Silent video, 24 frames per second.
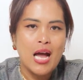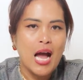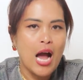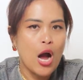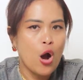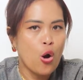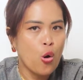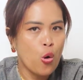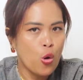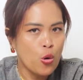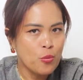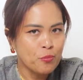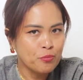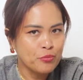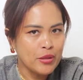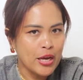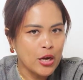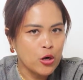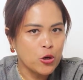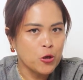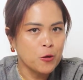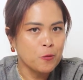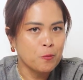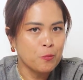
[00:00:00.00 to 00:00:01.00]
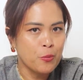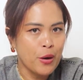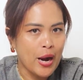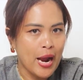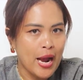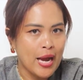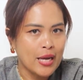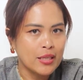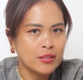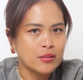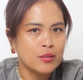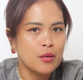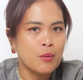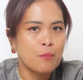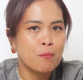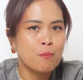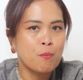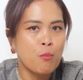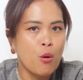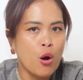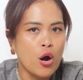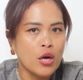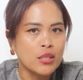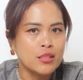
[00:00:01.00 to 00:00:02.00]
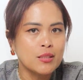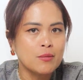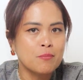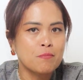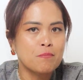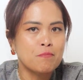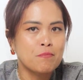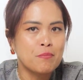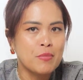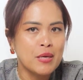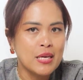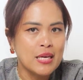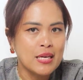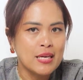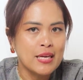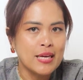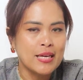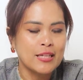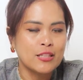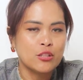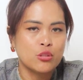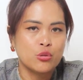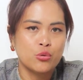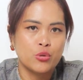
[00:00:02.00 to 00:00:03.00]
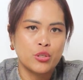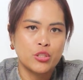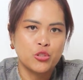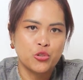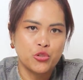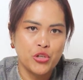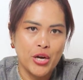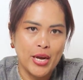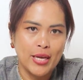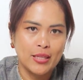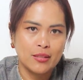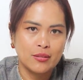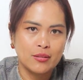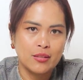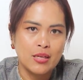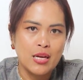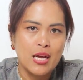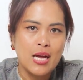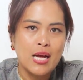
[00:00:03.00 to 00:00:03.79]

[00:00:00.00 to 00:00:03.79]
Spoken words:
A home decor brand bought big into the trend.